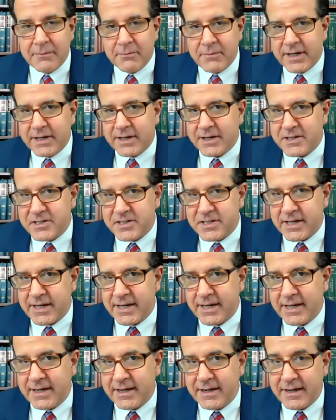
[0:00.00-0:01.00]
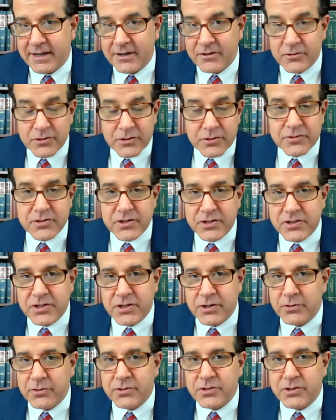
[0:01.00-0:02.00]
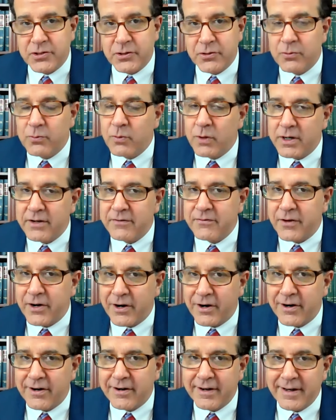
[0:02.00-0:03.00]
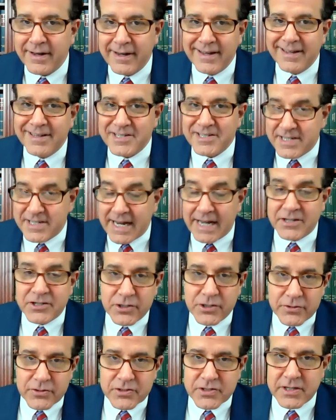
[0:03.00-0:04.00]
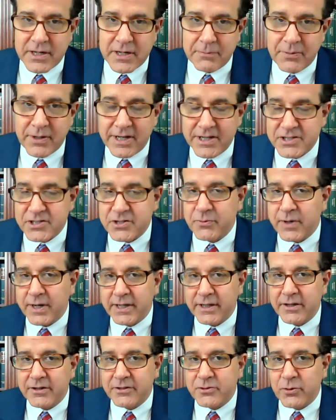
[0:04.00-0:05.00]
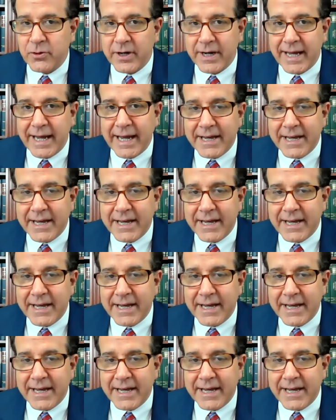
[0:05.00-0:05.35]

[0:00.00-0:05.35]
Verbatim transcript: because it introduces you to one of our statutes that applies to regulatory